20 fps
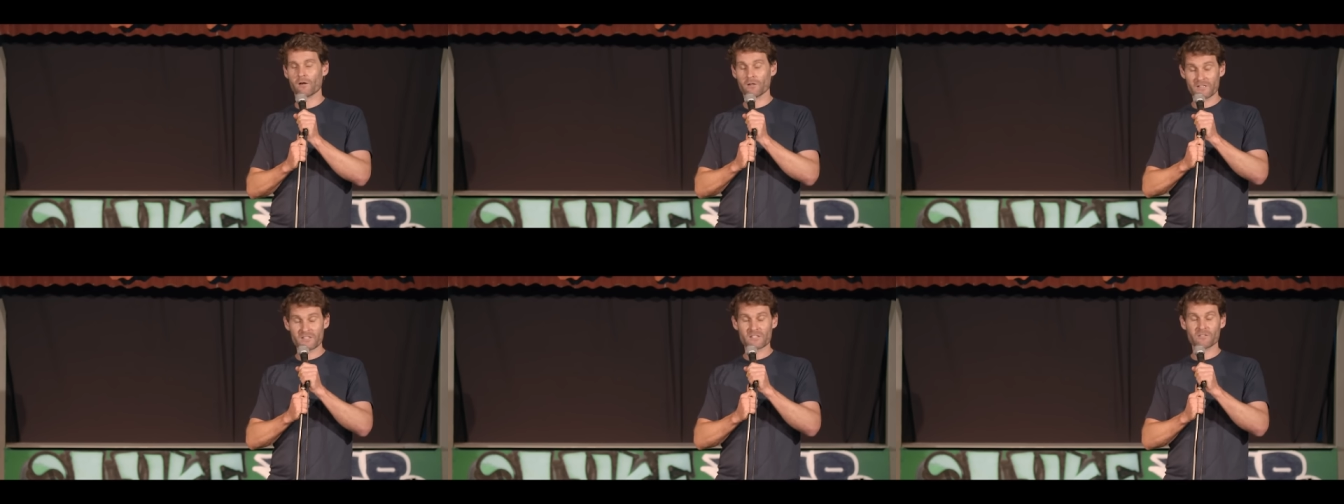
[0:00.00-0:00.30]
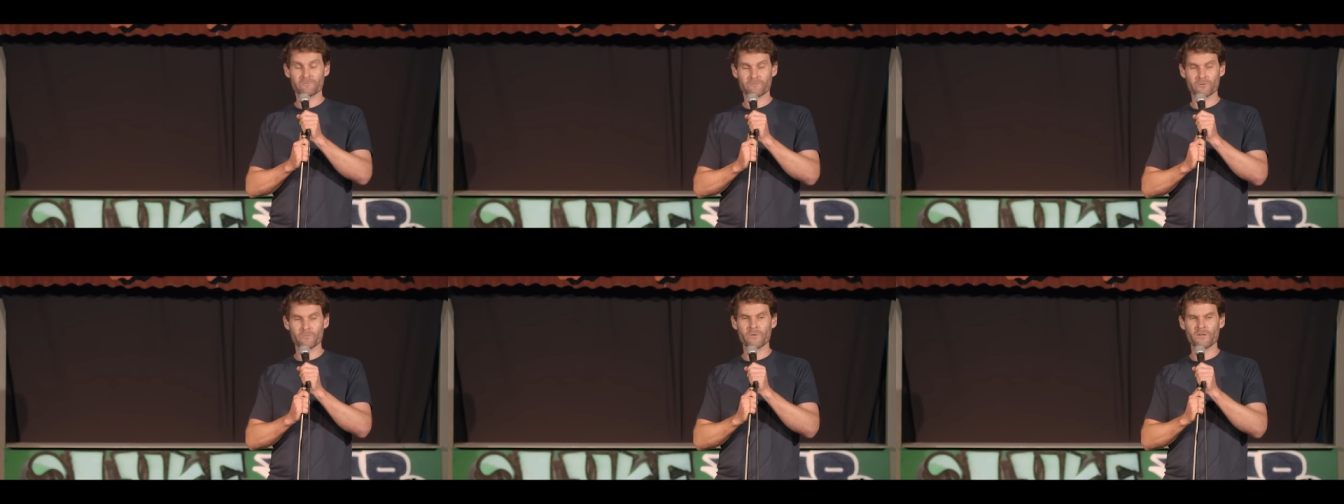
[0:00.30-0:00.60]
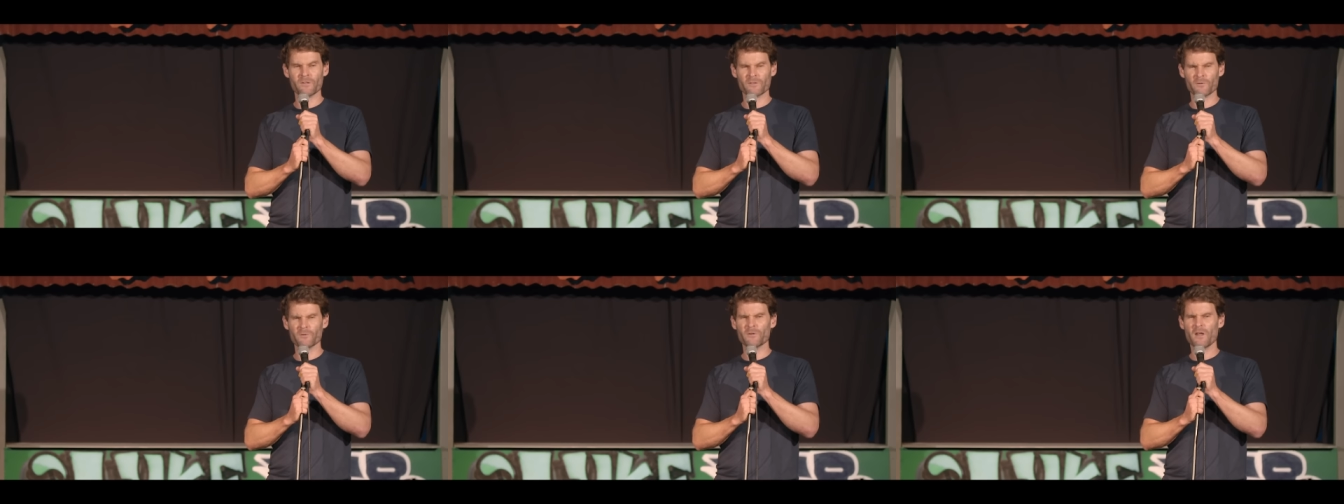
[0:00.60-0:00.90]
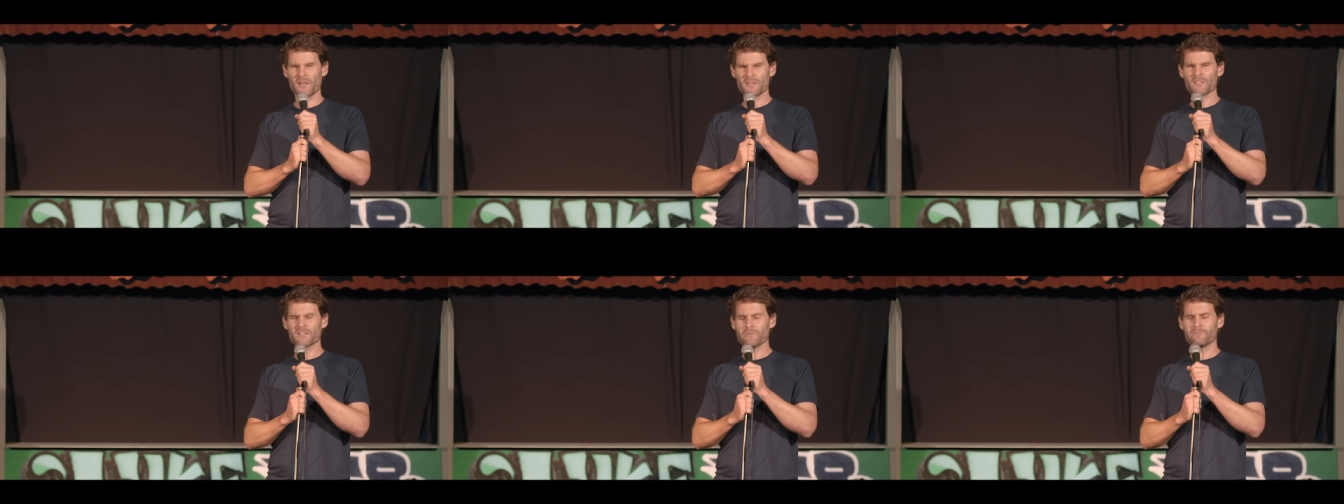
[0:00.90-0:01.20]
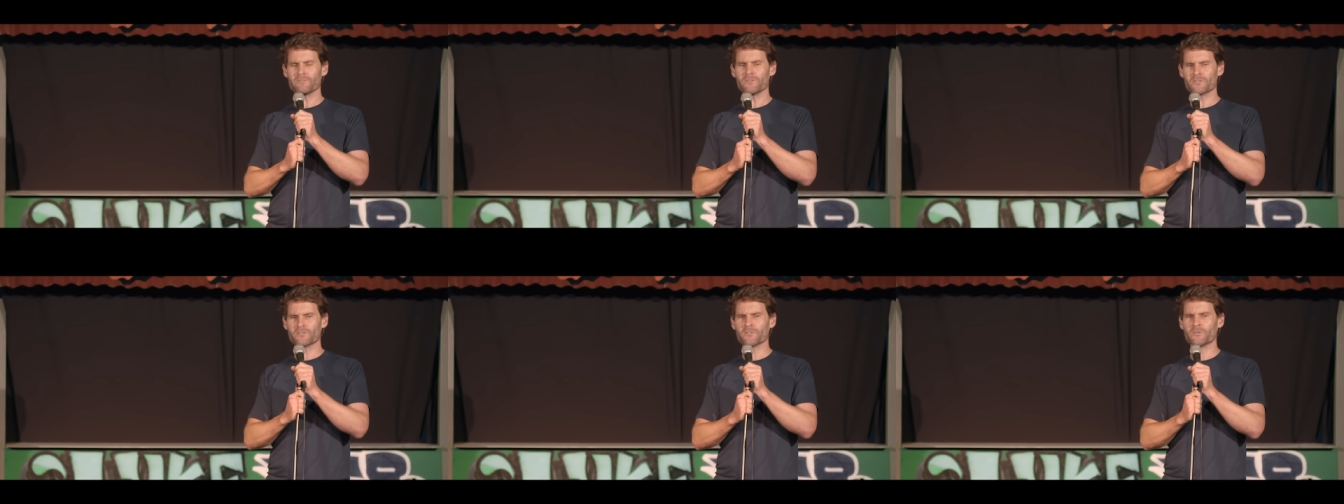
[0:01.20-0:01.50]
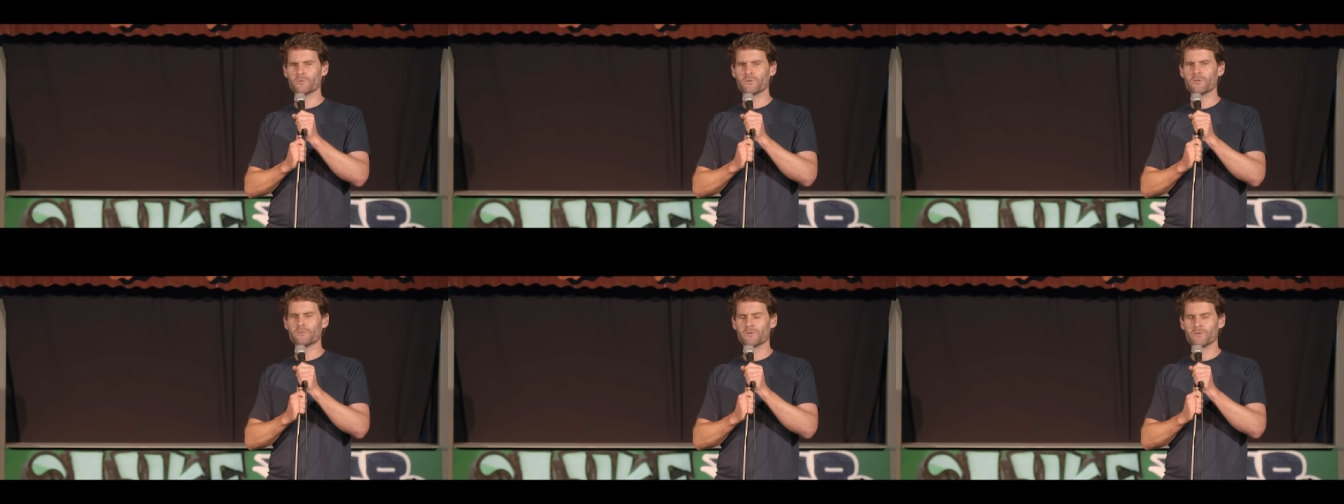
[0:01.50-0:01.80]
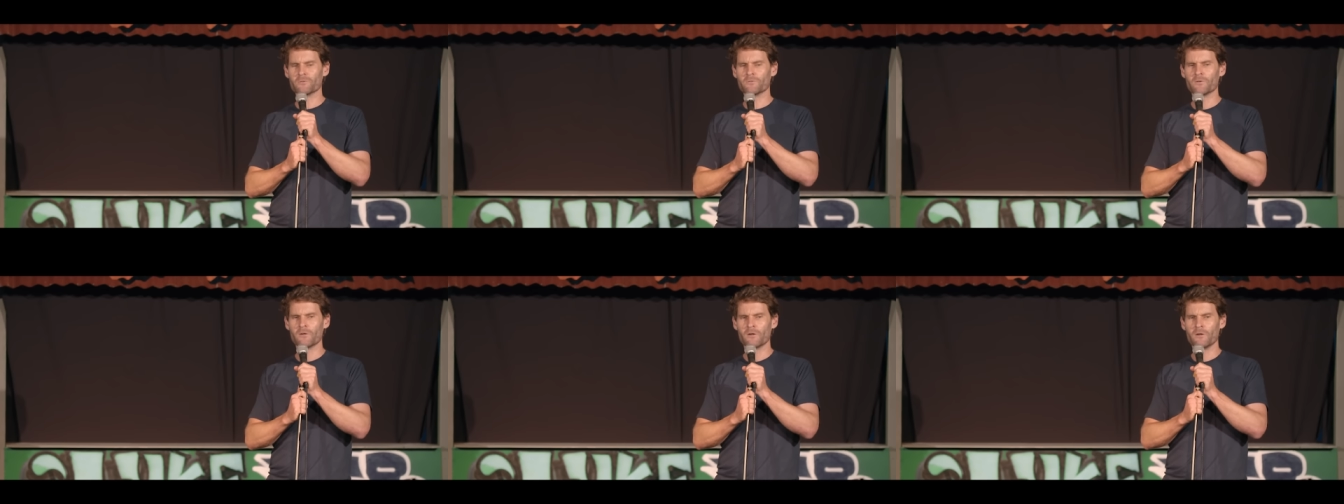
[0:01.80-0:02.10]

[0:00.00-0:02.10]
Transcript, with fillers: I listened for a bit, thought, no, it's definitely two women